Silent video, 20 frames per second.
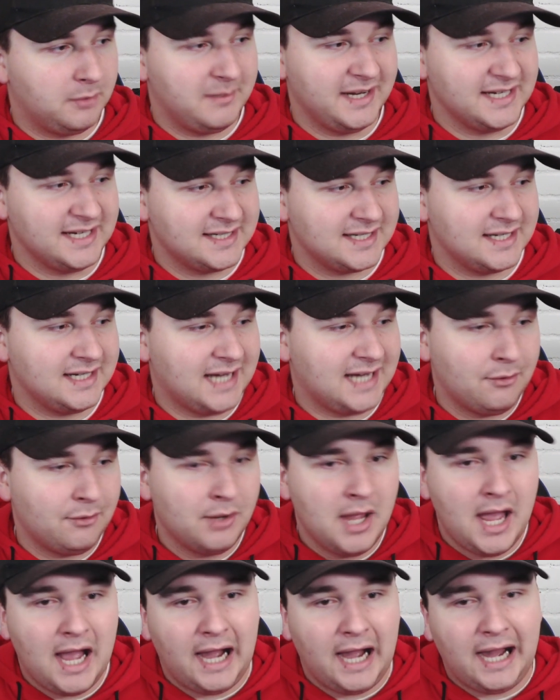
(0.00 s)
is. Now,
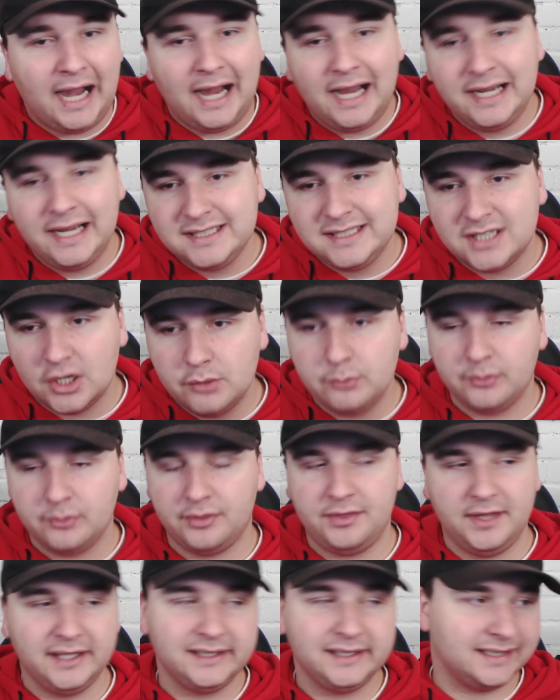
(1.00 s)
I don't
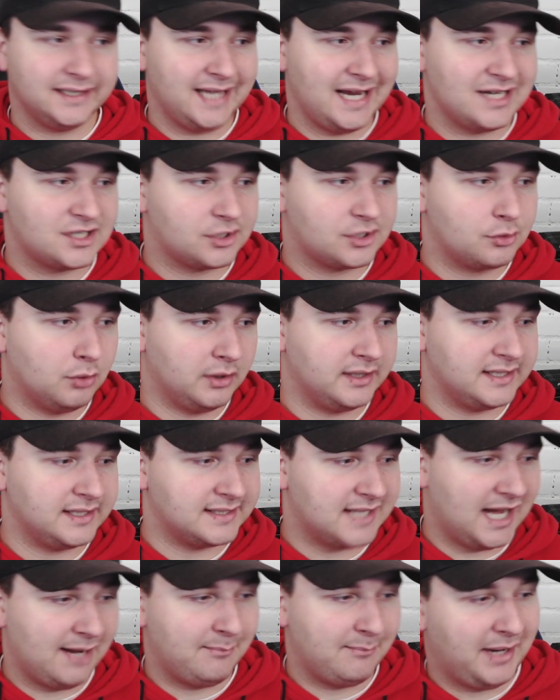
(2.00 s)
think their squad is
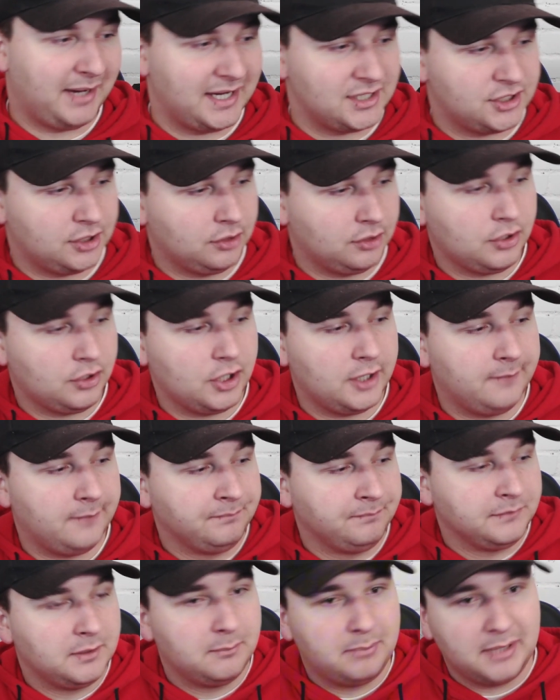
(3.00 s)
that bad. You look at
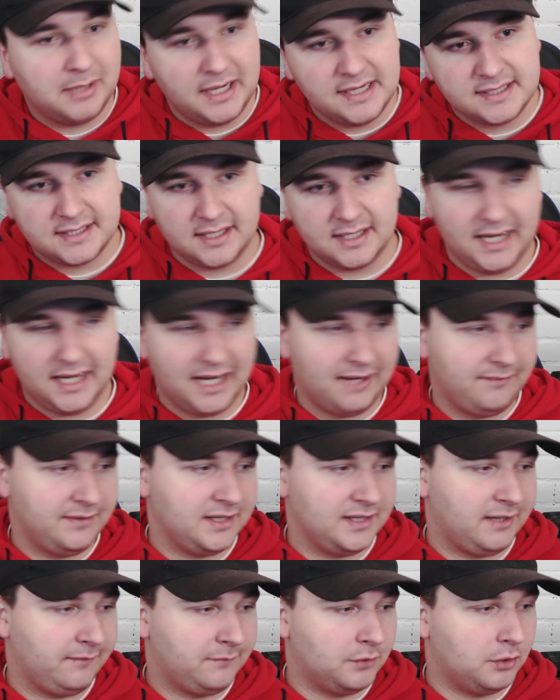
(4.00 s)
players that they have in
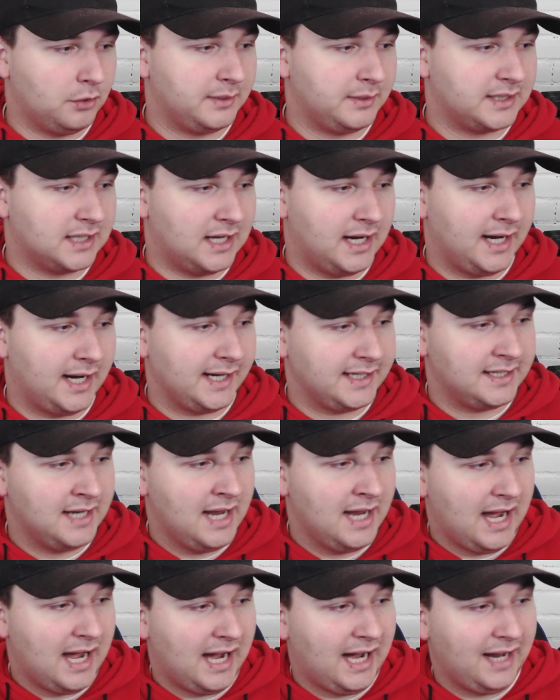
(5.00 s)
their forward line.
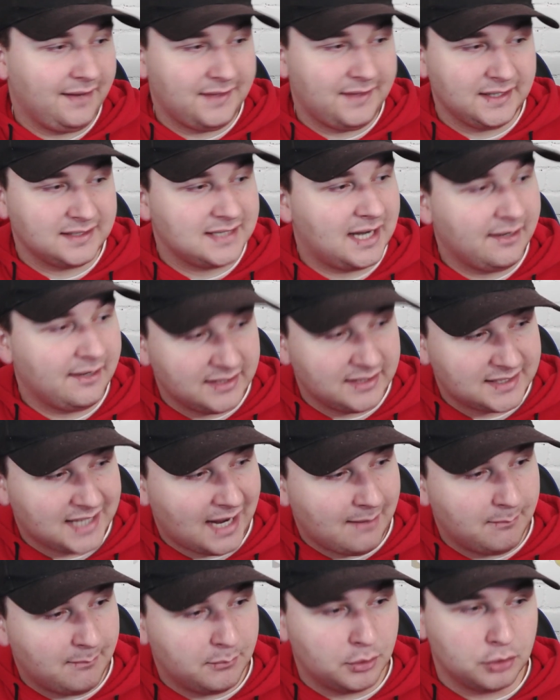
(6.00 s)
I think Tyrese
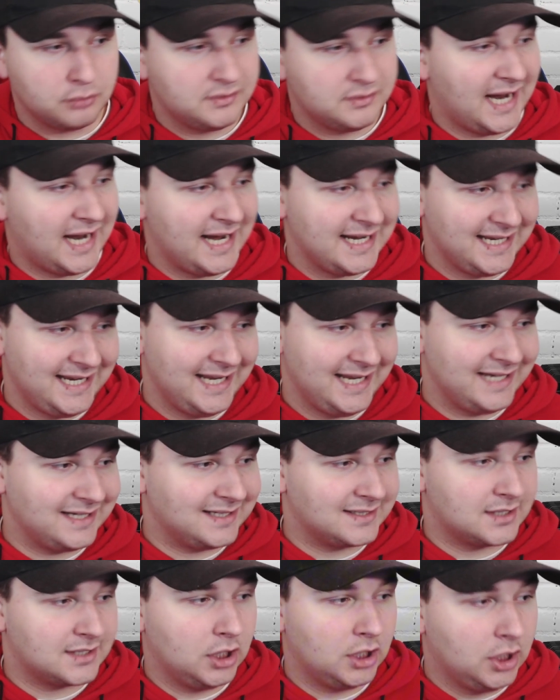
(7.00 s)
Campbell, Danny
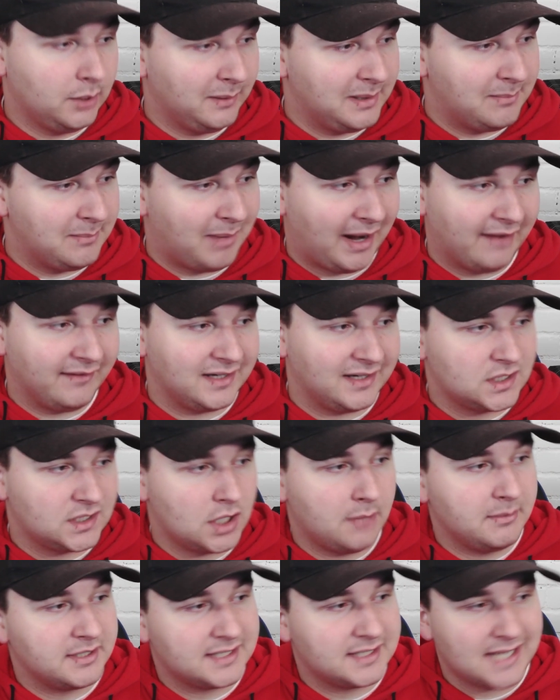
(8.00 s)
Ings, Louis Barry,
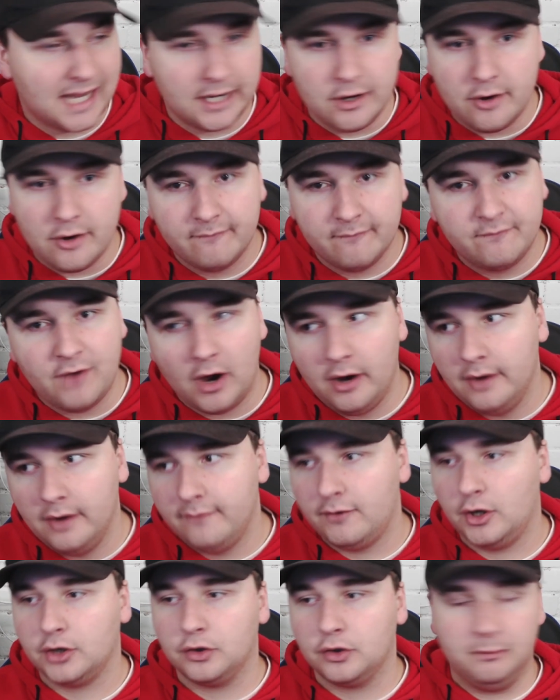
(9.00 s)
Thomas Cannon, very,
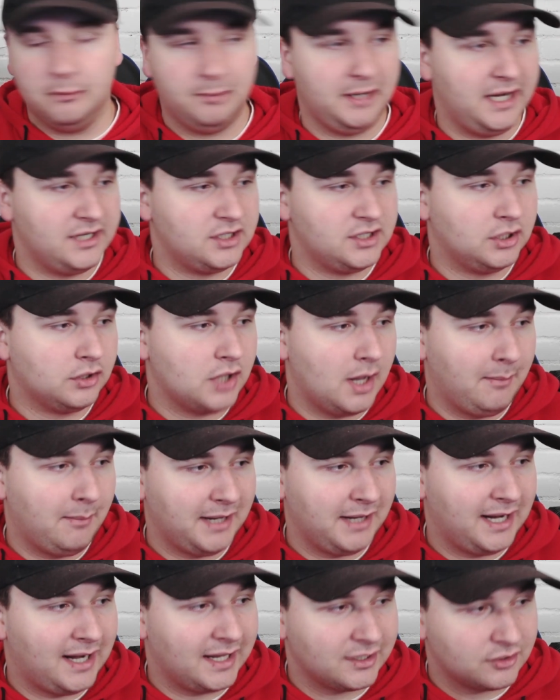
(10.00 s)
very good players. You look at a
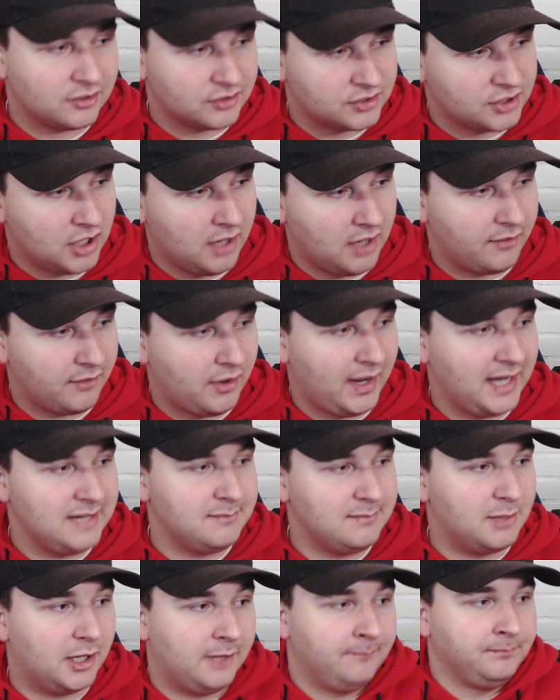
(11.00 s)
player like Gustavo
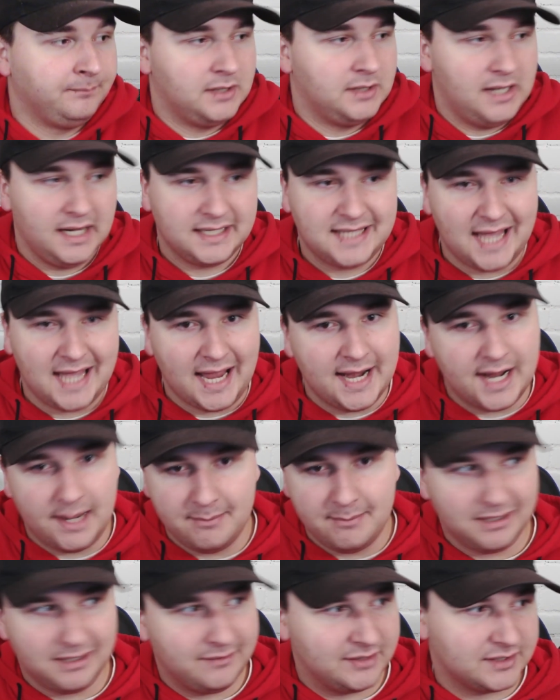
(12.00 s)
Hamer, again, I
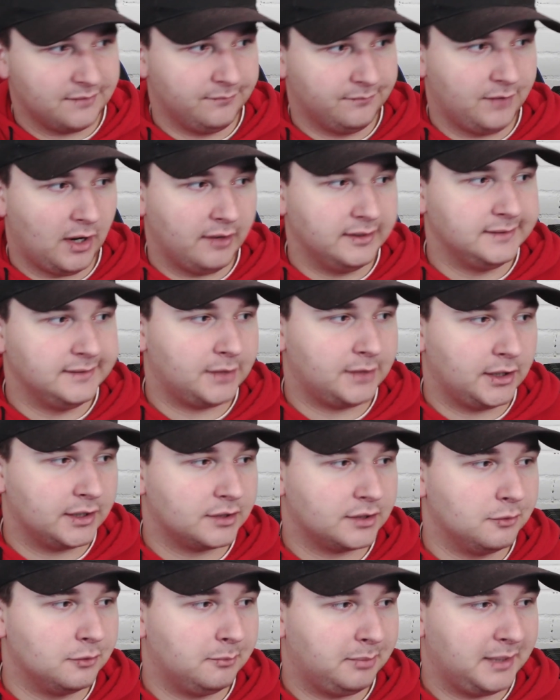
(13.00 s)
believe is a very, very
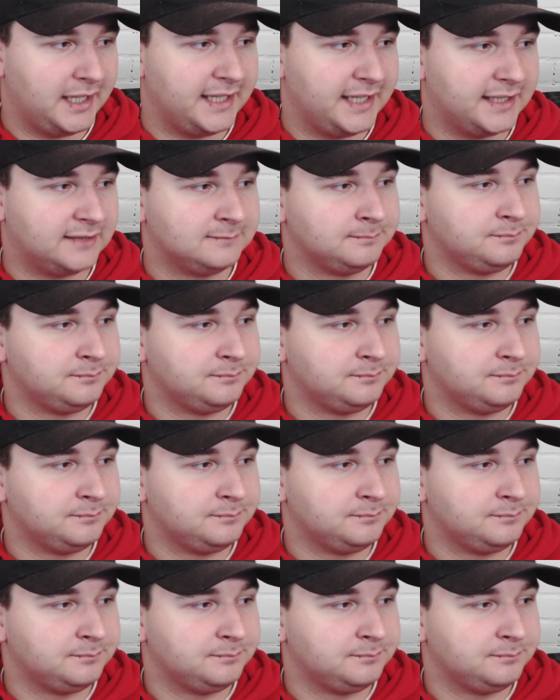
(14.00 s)
good player.